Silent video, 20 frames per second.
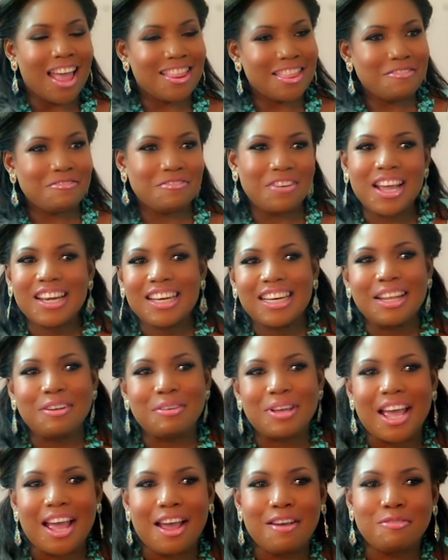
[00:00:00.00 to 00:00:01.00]
And then
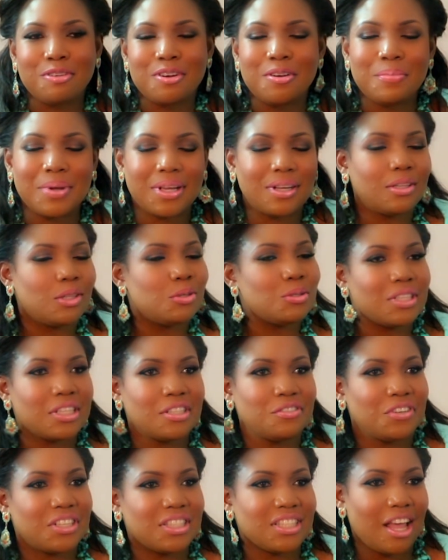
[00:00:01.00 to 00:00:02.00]
finally, we have one of my
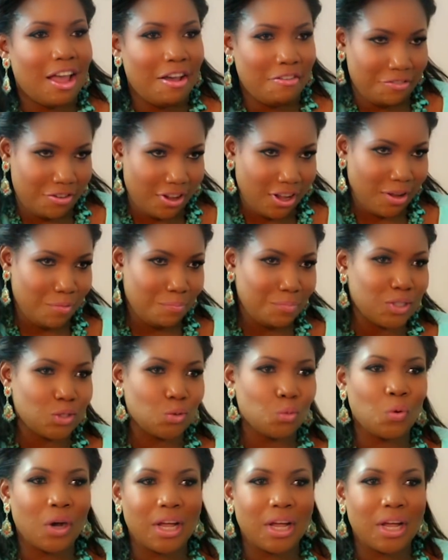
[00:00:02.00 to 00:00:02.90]
closest friends ever, Miss